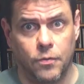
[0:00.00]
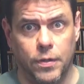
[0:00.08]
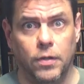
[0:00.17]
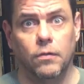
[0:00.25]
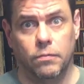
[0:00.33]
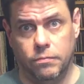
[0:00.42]
a
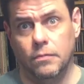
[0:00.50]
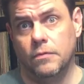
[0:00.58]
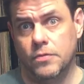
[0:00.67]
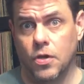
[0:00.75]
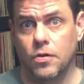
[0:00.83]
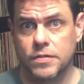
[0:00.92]
real
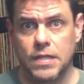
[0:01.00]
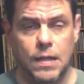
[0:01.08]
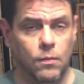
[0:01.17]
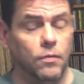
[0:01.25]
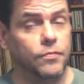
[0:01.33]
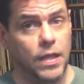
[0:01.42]

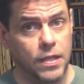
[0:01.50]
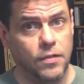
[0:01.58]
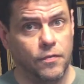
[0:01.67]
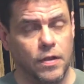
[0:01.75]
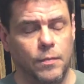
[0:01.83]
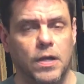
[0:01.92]
turntable thank you
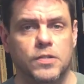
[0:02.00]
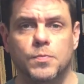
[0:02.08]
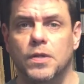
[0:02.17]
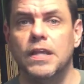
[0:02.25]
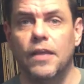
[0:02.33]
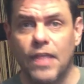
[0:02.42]
very much
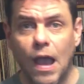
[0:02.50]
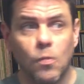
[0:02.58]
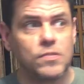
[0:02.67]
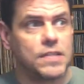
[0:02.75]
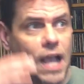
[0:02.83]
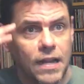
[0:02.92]
but yeah that
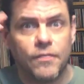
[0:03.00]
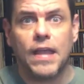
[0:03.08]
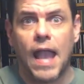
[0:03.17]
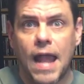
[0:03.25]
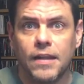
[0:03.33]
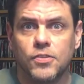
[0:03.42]
was kind of the
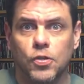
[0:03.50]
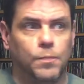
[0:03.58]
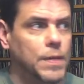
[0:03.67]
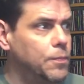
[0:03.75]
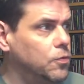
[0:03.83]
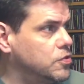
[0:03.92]
attitude
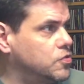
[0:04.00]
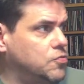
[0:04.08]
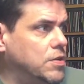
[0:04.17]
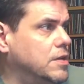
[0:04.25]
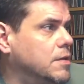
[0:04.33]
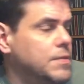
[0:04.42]
people just
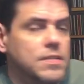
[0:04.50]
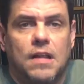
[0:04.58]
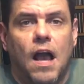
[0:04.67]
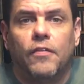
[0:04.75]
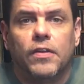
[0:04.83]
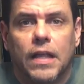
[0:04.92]
treated them as
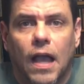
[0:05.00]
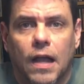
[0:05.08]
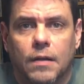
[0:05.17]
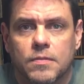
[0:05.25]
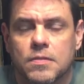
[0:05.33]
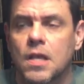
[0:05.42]
novelty
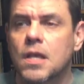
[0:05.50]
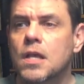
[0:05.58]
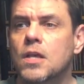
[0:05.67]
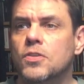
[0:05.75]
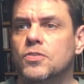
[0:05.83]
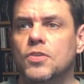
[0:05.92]
items
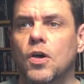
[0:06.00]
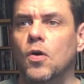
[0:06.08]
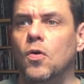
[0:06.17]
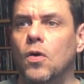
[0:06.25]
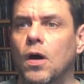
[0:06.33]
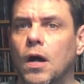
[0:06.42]

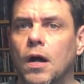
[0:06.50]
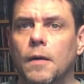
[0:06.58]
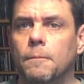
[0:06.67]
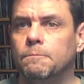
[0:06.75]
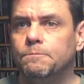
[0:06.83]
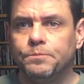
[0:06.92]
so
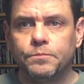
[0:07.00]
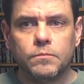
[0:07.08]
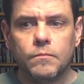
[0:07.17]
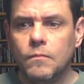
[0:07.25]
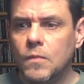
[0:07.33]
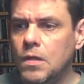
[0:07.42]
um
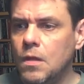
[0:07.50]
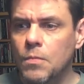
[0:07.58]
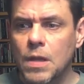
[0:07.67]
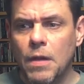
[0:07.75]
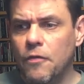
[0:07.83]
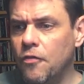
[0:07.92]
me
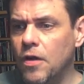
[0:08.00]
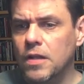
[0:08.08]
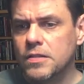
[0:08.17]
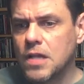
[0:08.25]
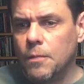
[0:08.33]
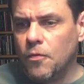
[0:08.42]
and my
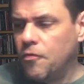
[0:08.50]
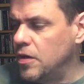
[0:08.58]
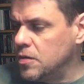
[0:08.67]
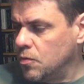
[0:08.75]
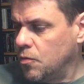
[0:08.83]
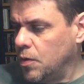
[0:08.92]
friends, couple
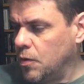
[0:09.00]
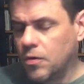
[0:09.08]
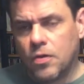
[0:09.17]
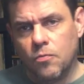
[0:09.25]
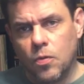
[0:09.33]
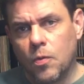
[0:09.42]
friends, we were,
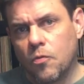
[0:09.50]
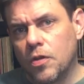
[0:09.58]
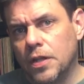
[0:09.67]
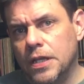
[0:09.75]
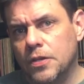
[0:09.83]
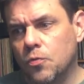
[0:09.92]
we were
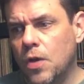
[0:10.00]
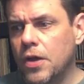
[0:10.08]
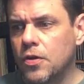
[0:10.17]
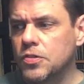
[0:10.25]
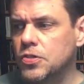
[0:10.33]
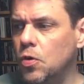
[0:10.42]
really into
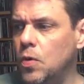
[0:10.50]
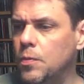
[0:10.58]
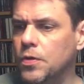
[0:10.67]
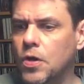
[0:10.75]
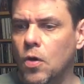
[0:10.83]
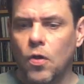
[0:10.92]
records, so we
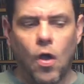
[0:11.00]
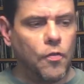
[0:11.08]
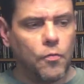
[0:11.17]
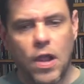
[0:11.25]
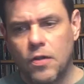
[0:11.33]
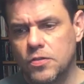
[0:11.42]
would go to all the
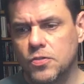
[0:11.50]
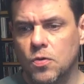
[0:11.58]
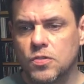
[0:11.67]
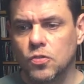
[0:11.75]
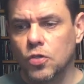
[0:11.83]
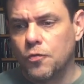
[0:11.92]
record
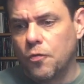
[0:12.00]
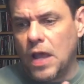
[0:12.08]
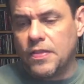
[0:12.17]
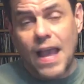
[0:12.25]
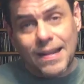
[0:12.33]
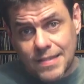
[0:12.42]
stores and look. For, at
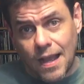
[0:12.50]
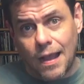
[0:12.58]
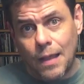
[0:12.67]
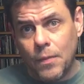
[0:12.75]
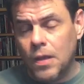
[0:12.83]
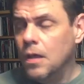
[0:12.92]
that
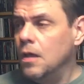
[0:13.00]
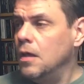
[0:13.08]
time,